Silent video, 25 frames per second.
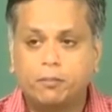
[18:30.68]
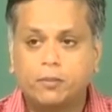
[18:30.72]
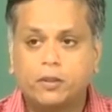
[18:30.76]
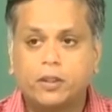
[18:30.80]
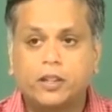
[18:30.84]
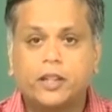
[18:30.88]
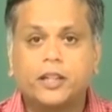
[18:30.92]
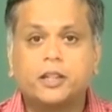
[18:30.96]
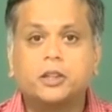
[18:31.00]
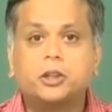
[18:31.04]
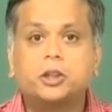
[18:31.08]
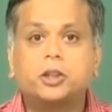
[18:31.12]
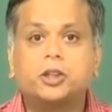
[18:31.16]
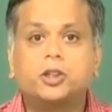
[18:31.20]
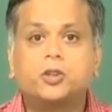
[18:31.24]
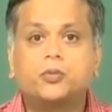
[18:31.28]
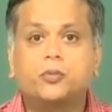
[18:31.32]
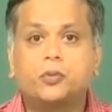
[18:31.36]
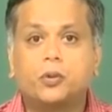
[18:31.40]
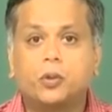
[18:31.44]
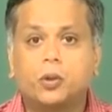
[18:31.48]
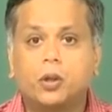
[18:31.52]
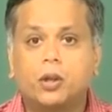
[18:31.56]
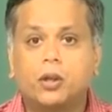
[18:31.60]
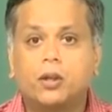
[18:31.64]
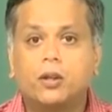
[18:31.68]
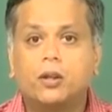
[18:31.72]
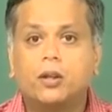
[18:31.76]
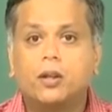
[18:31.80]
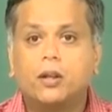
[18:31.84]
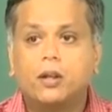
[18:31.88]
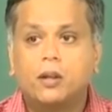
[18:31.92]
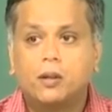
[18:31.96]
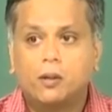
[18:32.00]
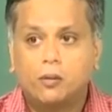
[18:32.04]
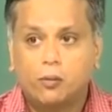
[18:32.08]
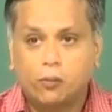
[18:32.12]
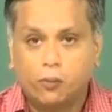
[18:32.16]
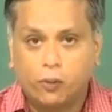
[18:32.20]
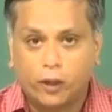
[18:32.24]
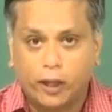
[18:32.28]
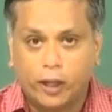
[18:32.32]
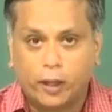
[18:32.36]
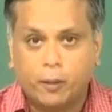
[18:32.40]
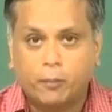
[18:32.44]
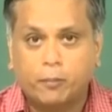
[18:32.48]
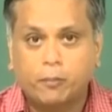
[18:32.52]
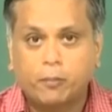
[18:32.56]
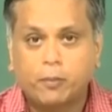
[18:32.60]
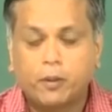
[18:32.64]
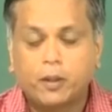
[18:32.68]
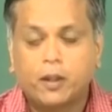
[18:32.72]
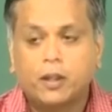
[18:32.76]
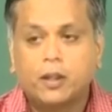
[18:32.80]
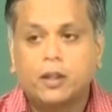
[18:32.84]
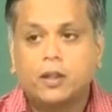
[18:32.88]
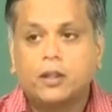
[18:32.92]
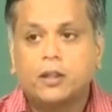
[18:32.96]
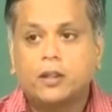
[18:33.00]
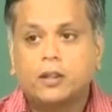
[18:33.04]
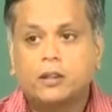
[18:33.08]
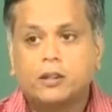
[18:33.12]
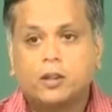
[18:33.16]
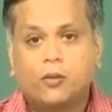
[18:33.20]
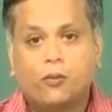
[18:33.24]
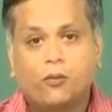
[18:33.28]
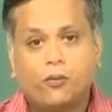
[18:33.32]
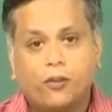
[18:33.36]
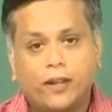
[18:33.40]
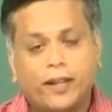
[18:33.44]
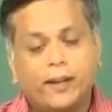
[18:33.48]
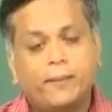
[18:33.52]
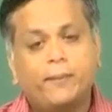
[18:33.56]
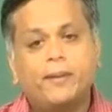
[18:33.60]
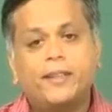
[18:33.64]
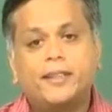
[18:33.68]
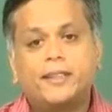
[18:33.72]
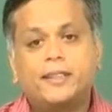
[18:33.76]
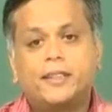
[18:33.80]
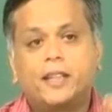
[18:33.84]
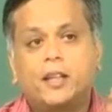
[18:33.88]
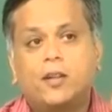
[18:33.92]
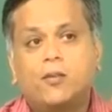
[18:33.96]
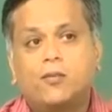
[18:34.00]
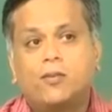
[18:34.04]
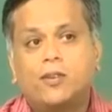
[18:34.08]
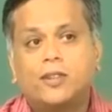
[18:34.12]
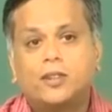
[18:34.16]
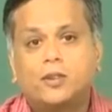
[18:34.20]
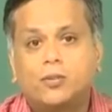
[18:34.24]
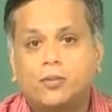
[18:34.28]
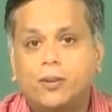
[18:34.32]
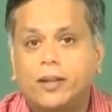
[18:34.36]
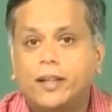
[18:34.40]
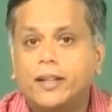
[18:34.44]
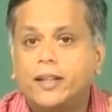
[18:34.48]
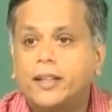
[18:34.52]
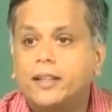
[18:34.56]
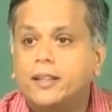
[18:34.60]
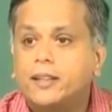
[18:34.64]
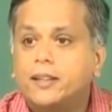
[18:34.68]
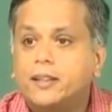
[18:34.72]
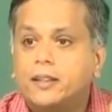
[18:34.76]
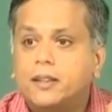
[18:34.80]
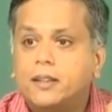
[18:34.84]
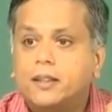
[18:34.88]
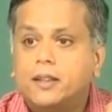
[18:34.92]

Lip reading: gaseous fuel flame, the flame itself is very